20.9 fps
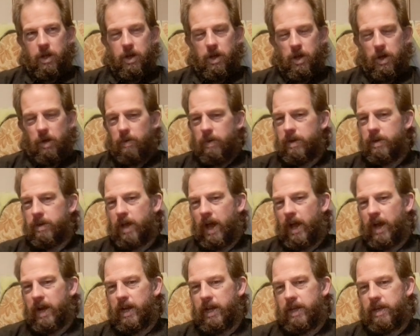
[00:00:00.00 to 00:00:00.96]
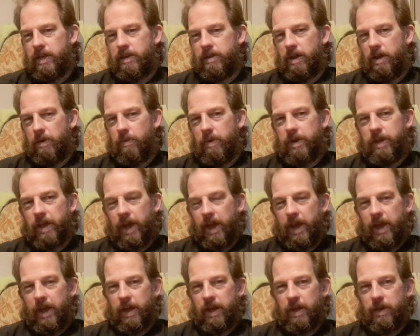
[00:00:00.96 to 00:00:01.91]
who exactly is doing
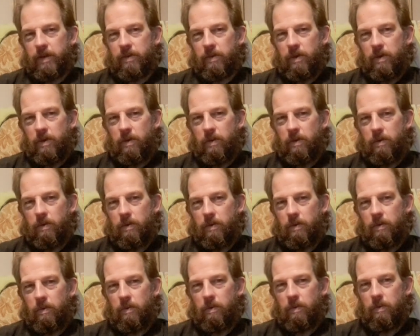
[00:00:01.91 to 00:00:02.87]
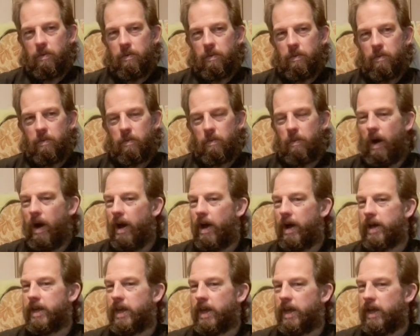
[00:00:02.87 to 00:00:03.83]
it, and
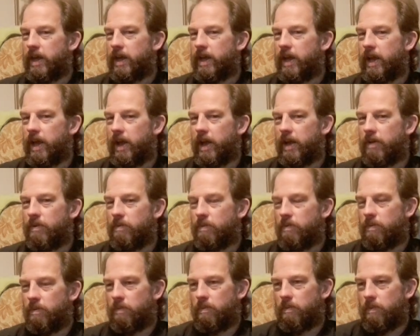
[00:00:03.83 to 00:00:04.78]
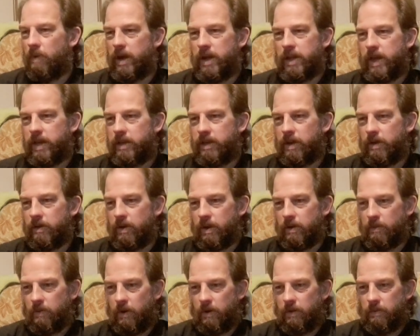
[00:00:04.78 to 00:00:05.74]
why are they doing
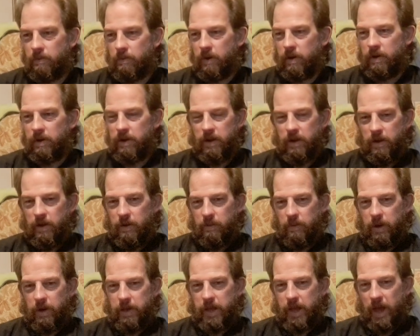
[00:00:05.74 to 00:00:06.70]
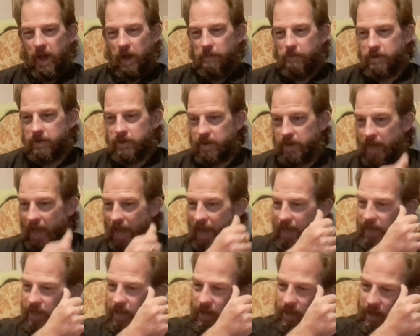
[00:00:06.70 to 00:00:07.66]
it? What are they hoping to
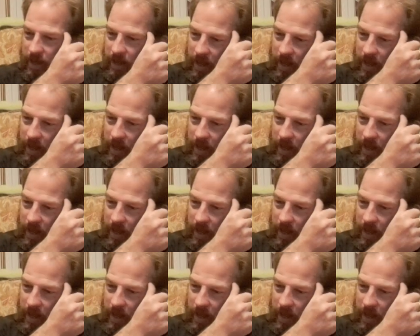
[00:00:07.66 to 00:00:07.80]
gain?